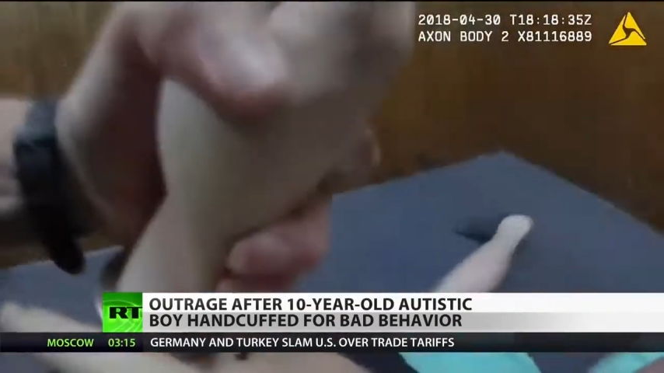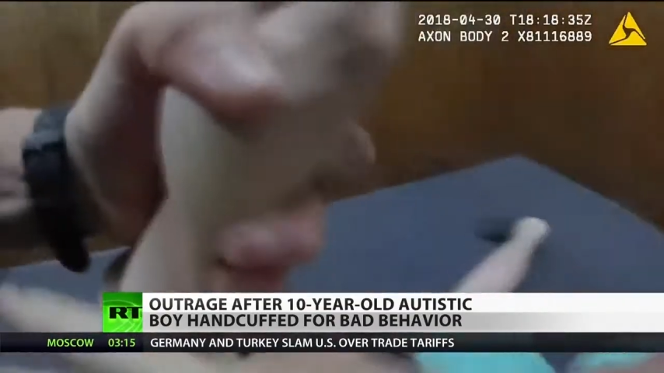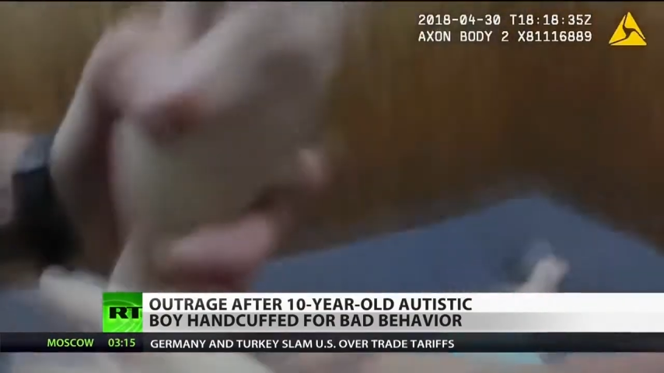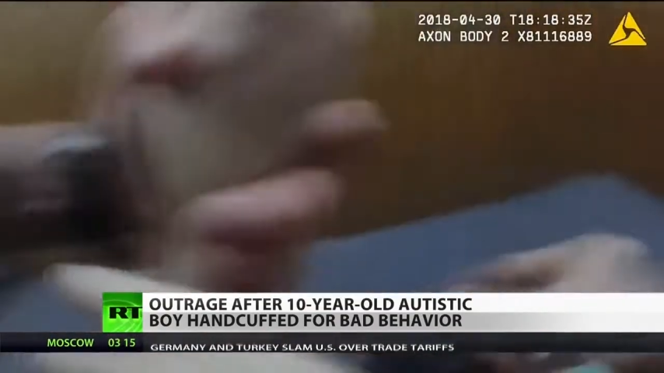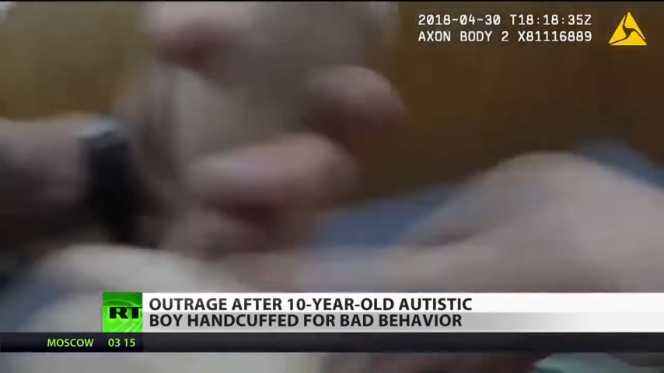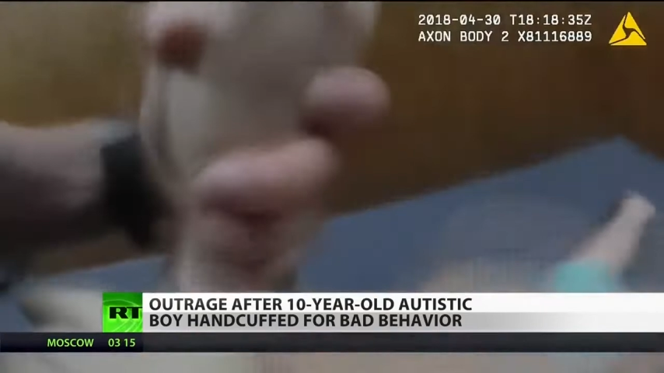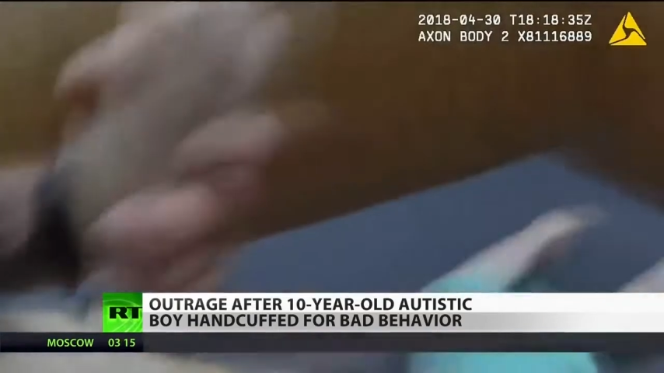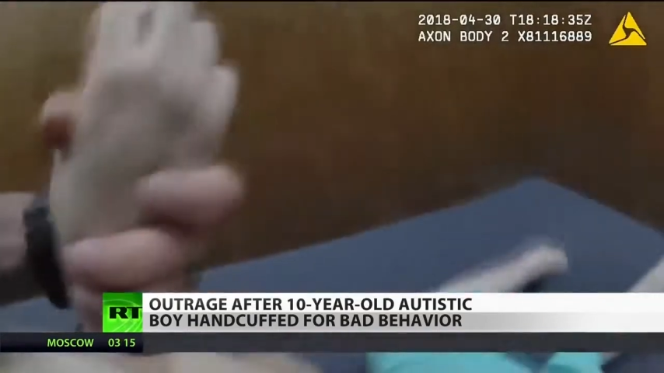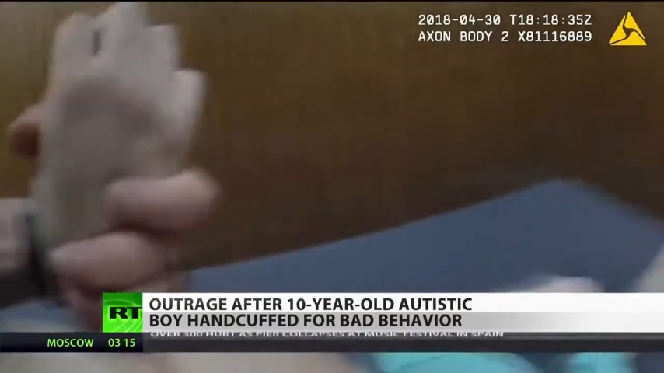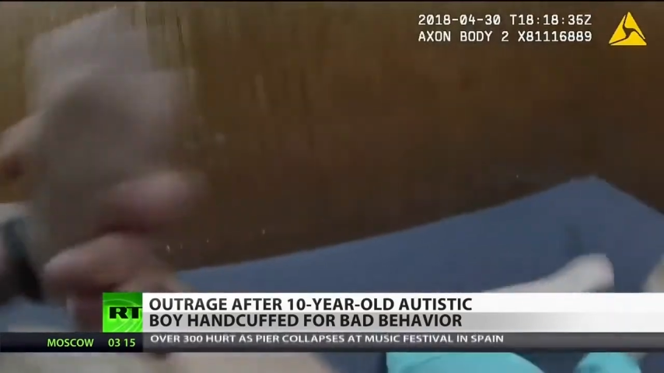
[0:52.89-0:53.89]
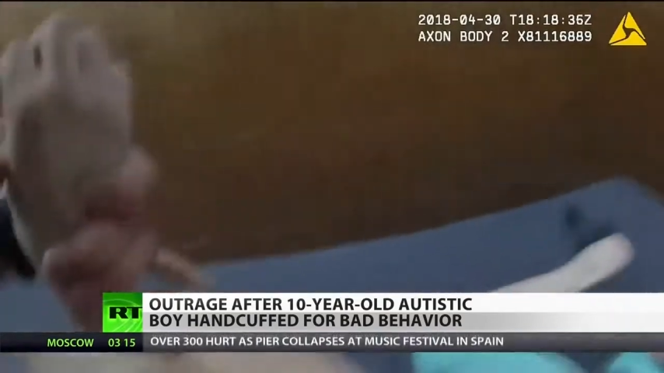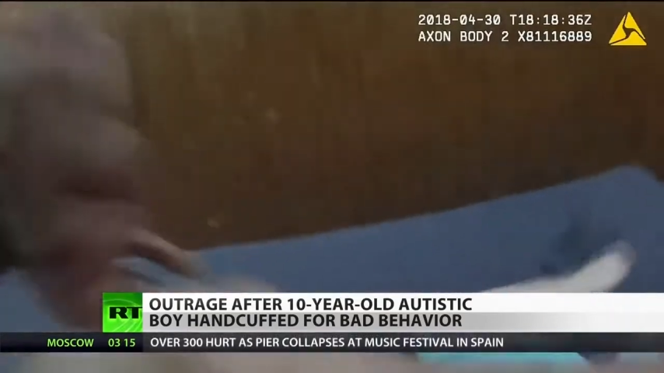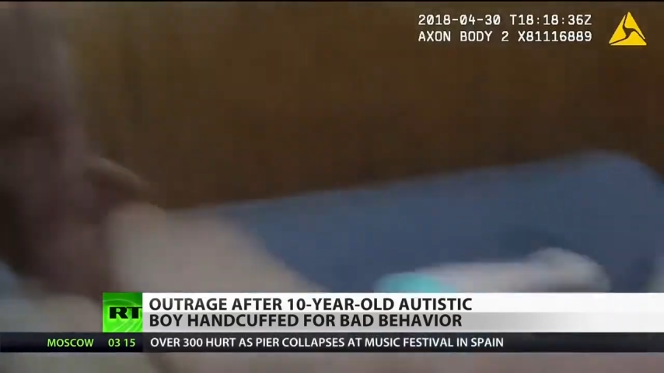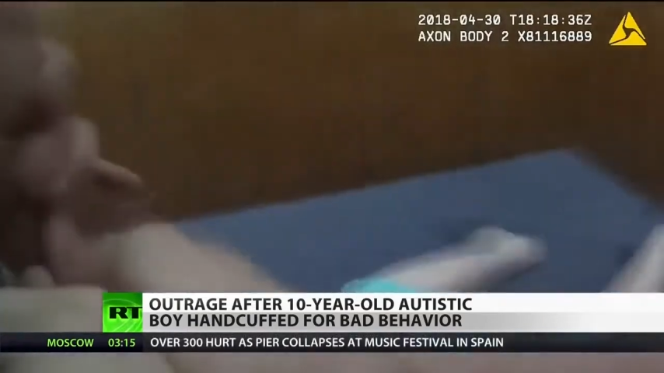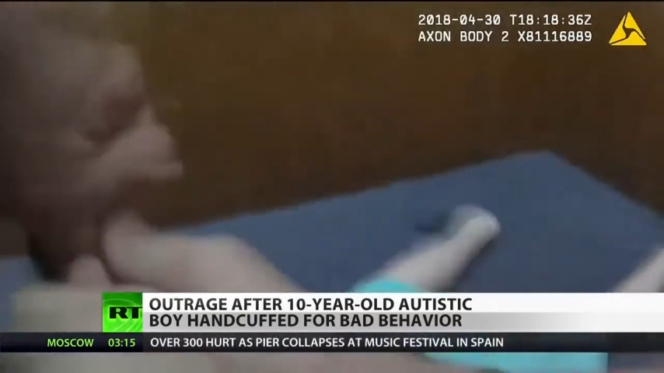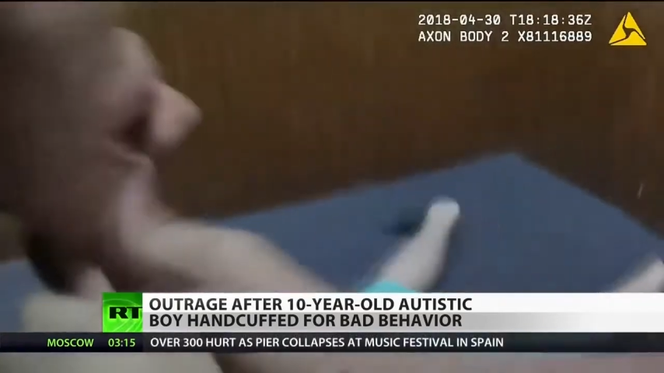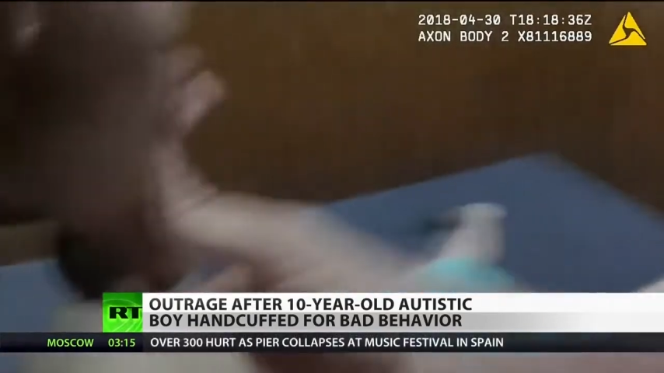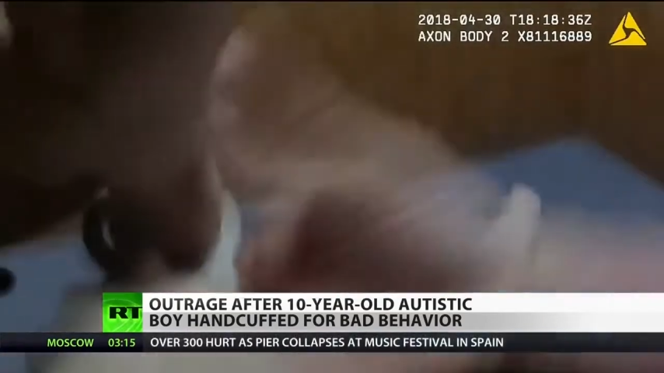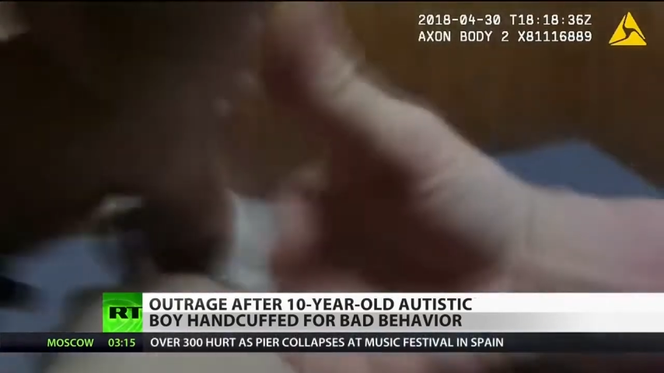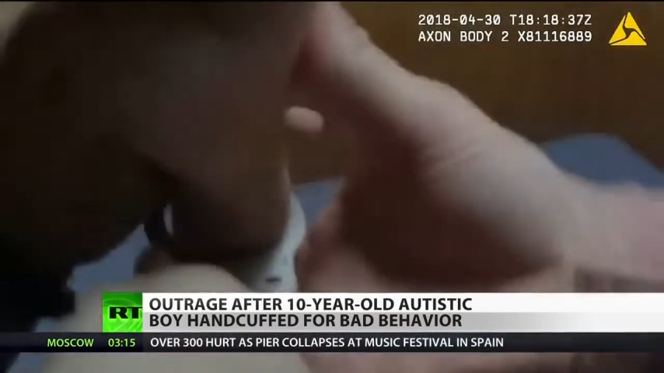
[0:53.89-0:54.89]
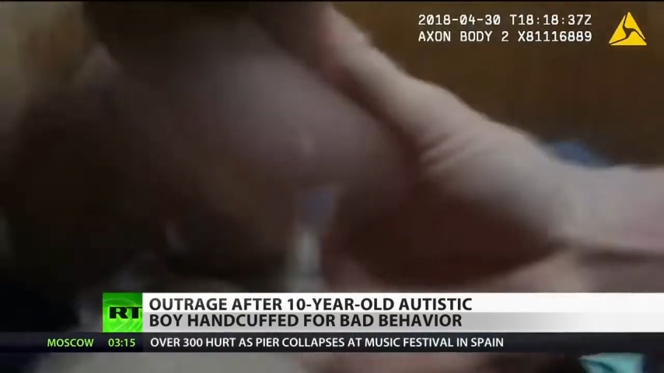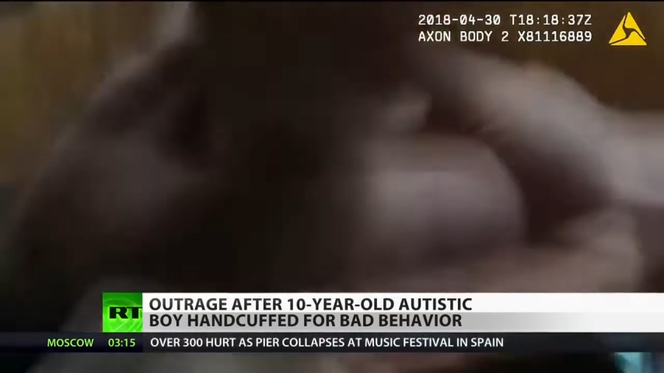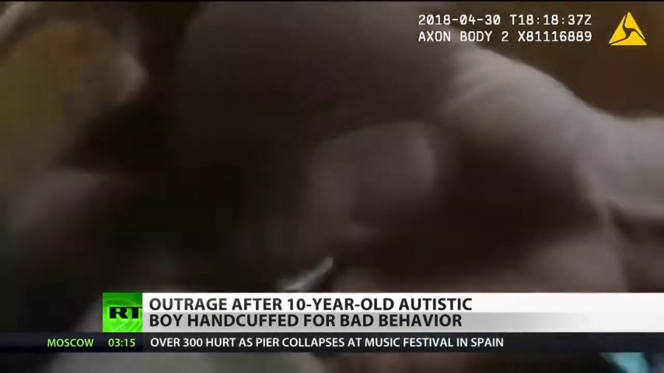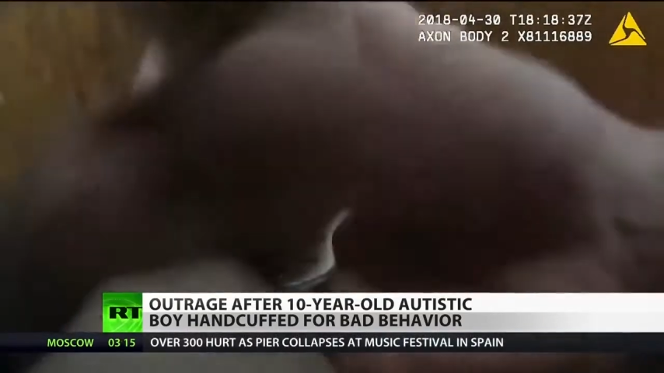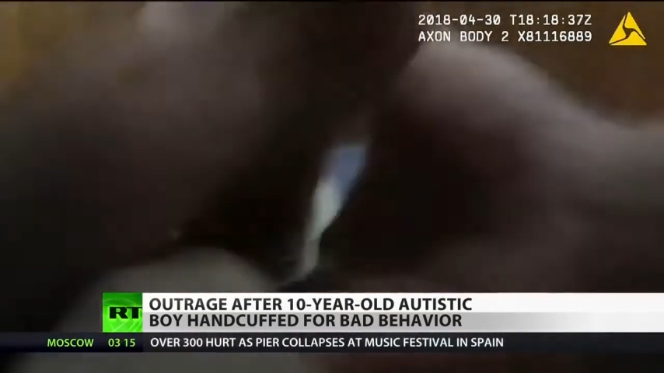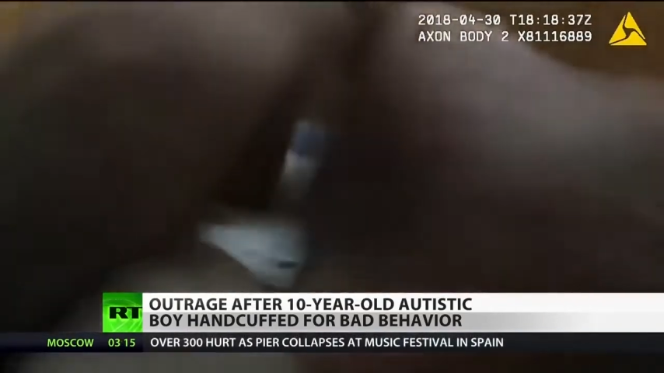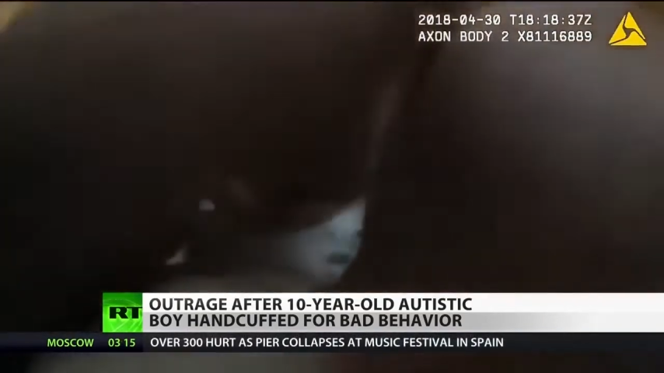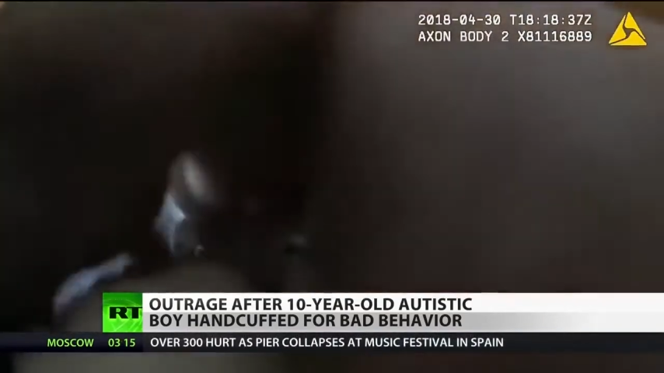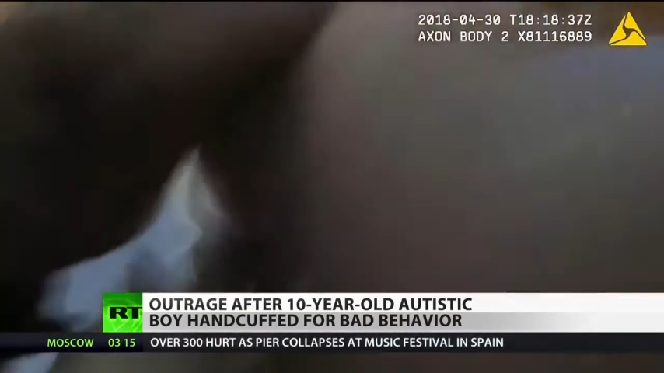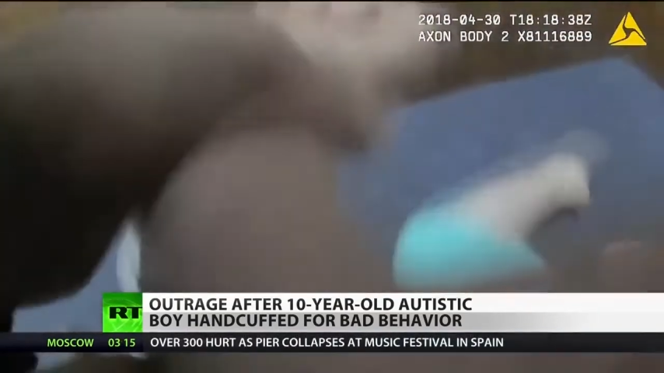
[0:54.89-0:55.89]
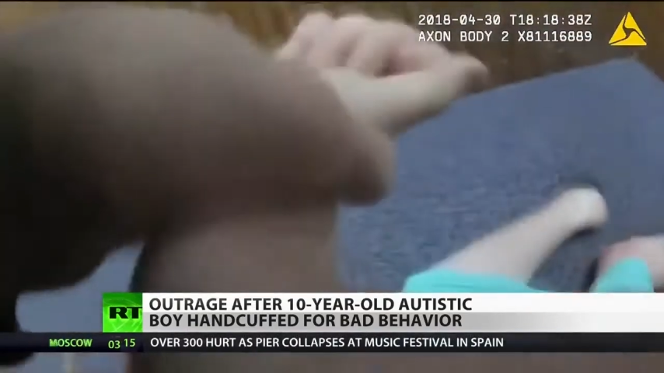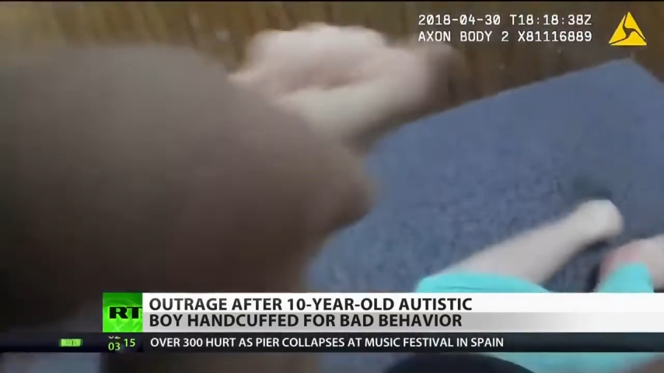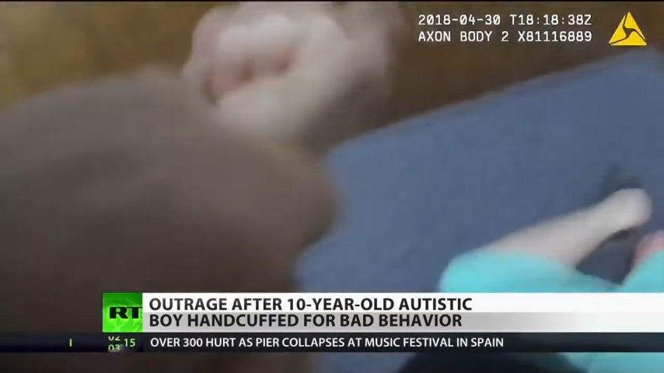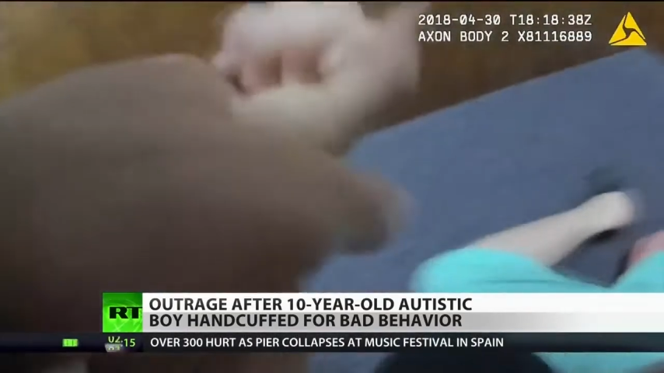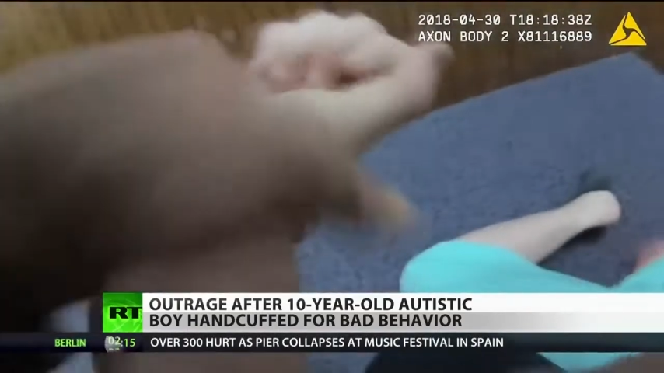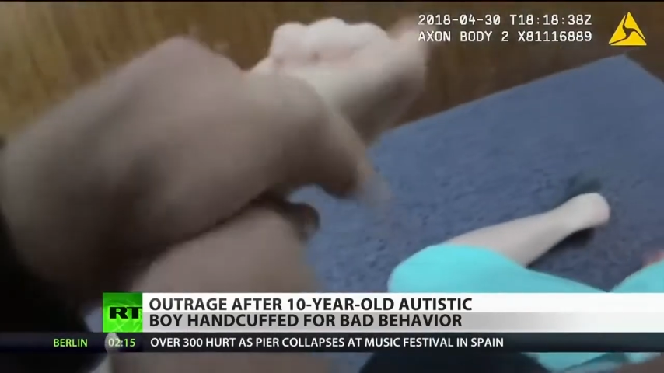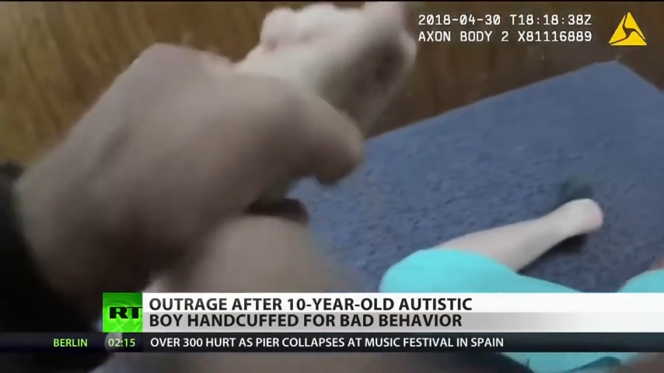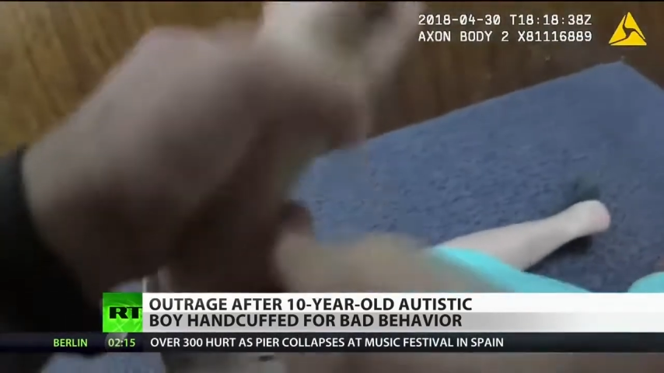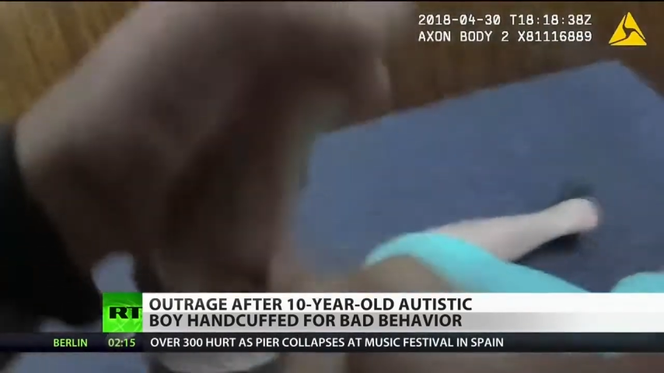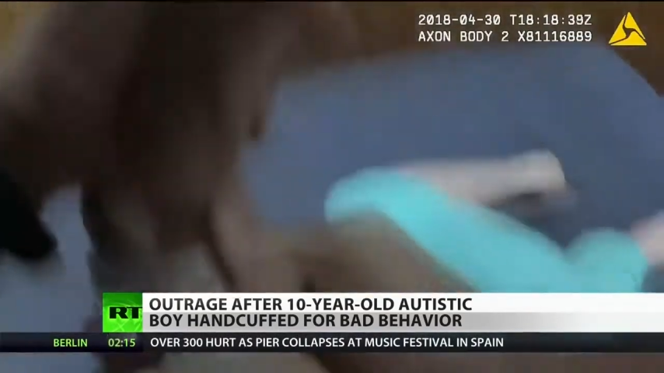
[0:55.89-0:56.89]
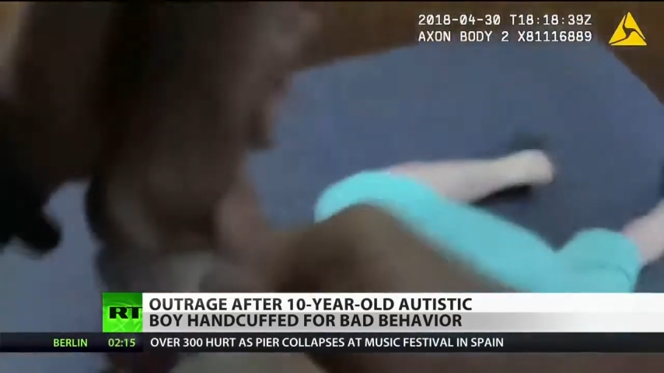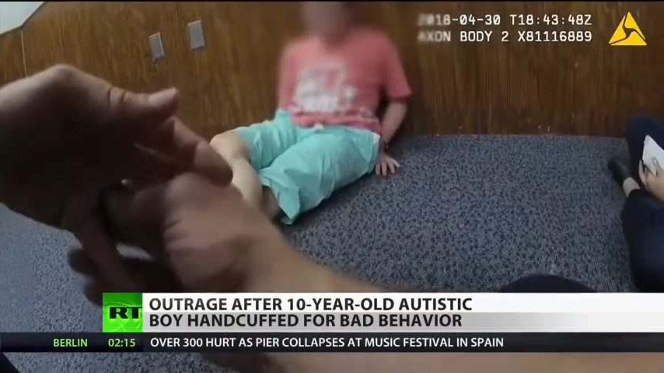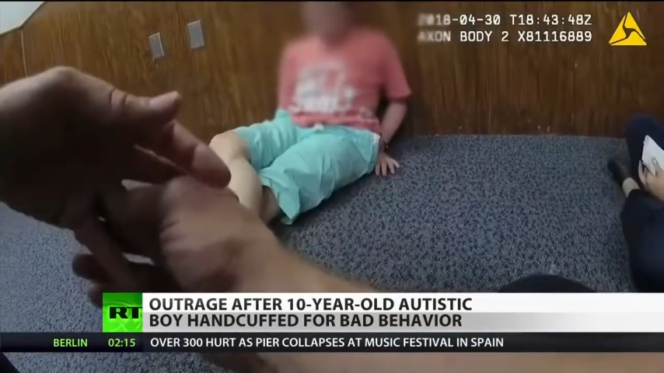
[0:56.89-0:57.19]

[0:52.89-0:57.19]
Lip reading: Nobody's mouth can be seen.